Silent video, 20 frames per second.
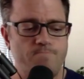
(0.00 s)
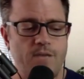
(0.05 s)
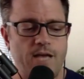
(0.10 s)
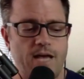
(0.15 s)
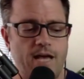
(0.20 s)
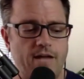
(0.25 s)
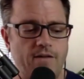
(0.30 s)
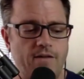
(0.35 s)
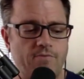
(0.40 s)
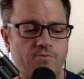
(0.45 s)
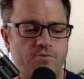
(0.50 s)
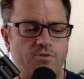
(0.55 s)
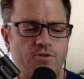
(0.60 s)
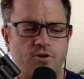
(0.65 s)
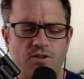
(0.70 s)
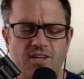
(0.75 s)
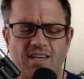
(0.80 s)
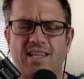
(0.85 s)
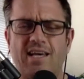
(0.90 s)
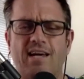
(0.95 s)
And
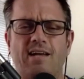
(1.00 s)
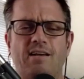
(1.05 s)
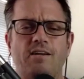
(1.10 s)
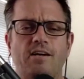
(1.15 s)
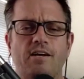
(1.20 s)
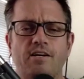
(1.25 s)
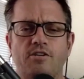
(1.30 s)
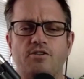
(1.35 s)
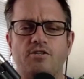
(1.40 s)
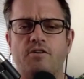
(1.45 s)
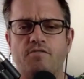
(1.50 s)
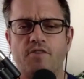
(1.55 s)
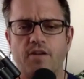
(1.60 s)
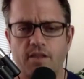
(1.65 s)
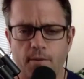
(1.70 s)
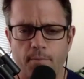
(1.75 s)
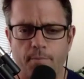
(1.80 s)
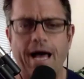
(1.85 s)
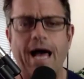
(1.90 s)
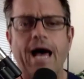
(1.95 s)
certainly then shifting
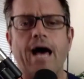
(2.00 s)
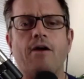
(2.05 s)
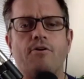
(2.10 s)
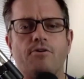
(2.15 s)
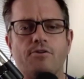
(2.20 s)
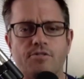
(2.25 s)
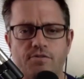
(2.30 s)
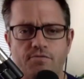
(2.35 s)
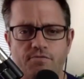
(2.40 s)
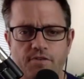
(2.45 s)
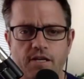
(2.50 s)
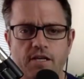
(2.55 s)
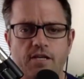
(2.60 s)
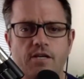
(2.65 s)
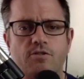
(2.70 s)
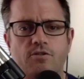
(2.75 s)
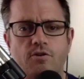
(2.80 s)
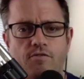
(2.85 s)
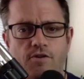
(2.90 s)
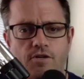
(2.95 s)
the patterns of
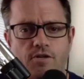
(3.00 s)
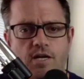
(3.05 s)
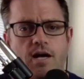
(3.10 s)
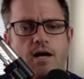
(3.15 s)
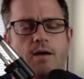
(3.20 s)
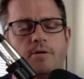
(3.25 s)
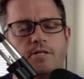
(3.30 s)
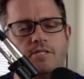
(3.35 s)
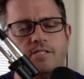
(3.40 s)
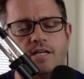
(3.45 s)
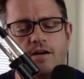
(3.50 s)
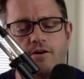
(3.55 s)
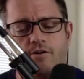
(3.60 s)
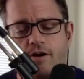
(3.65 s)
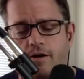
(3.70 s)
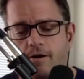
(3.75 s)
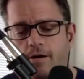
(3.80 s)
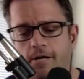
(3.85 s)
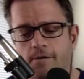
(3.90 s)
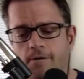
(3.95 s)
feelings over time, et cetera.